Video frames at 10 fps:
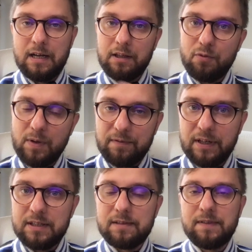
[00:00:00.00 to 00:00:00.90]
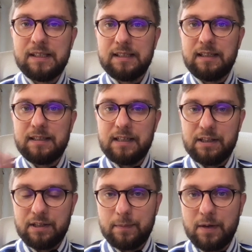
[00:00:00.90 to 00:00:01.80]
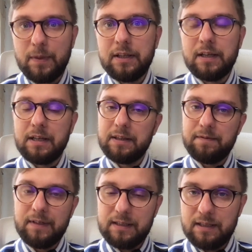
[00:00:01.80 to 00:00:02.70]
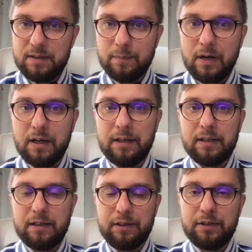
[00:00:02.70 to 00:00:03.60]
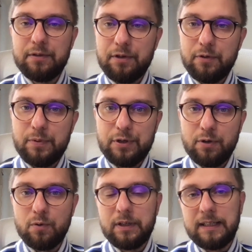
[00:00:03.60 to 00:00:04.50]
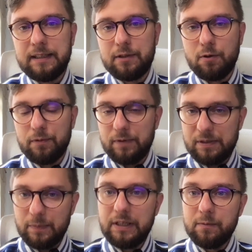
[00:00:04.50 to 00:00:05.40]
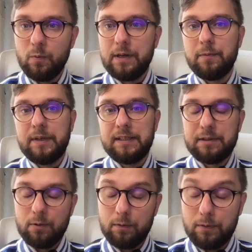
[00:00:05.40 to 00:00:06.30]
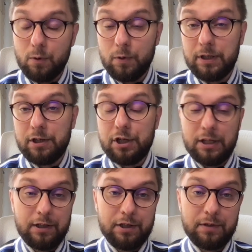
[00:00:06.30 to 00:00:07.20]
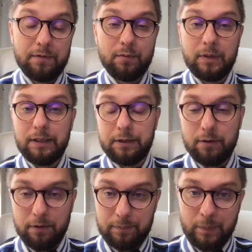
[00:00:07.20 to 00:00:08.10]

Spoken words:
Hello my friends, this is Alexander Barmin and this is my YouTube show LeetCode with me, where we solve coding challenges from LeetCode.